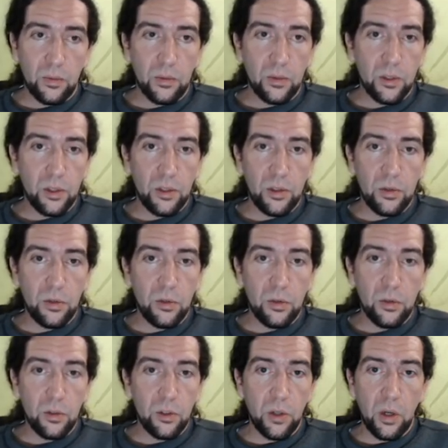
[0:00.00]
Just
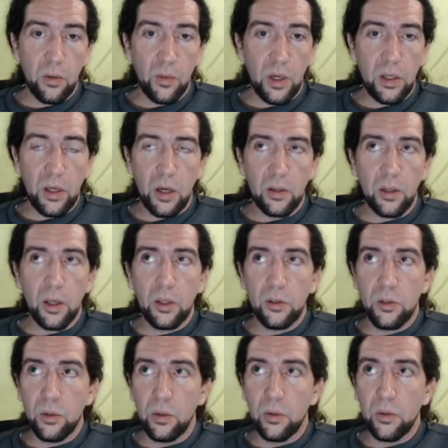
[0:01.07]
shut it right down. Get it
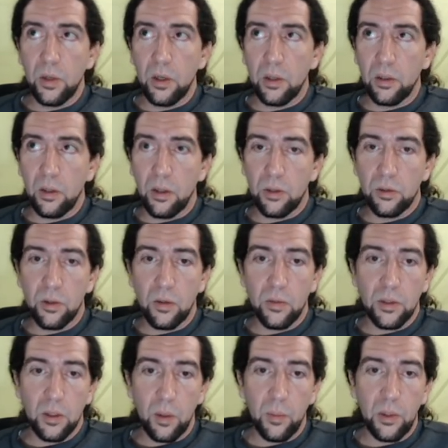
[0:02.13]
to a service
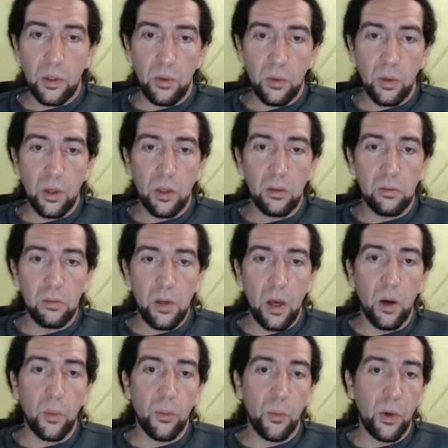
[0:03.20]
company who can
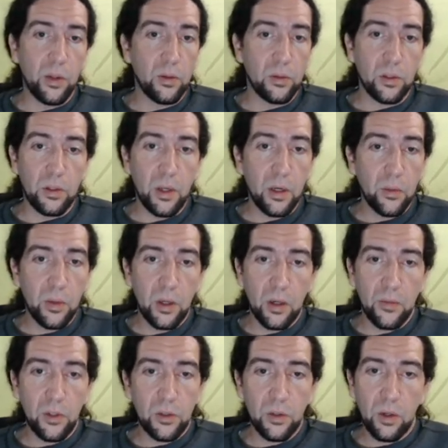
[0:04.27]
help, whether it's a data
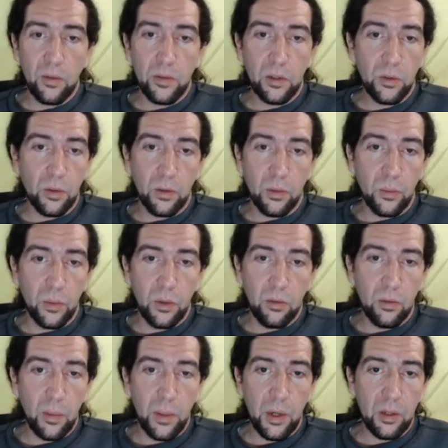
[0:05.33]
recovery service or a computer
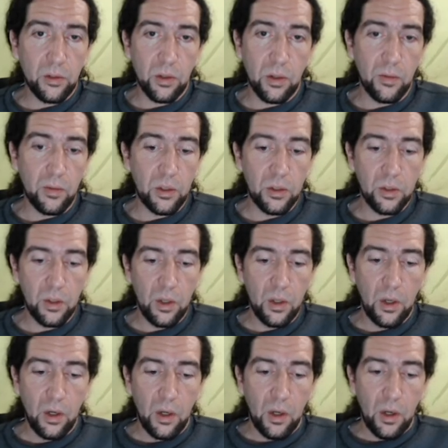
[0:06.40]
repair service
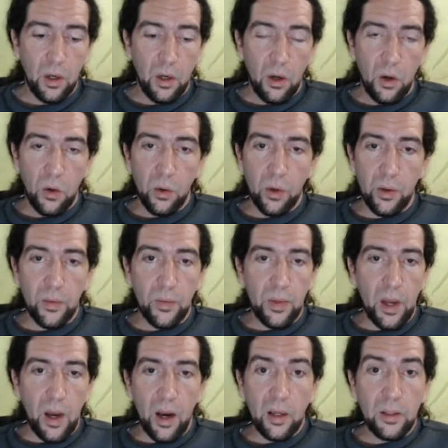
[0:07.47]
or the
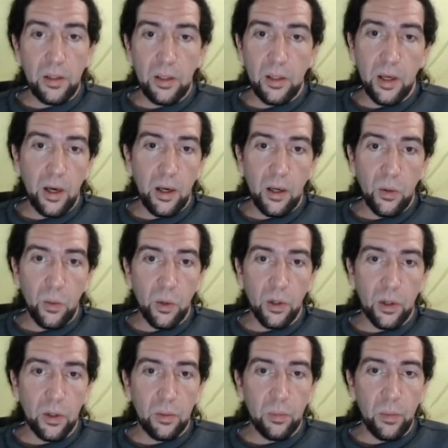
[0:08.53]
IT guy at
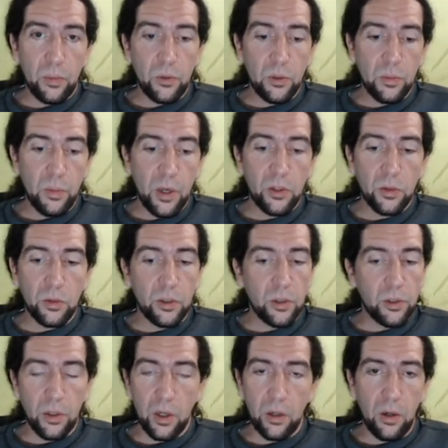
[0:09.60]
work. Just make sure,
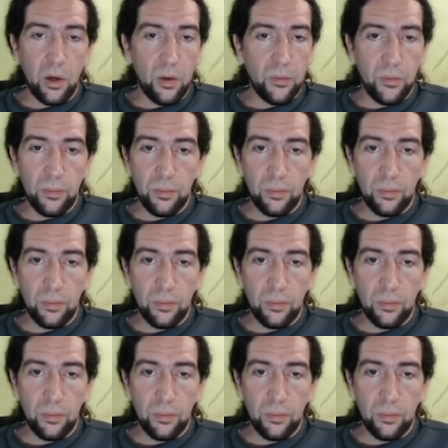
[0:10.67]
just shut it off.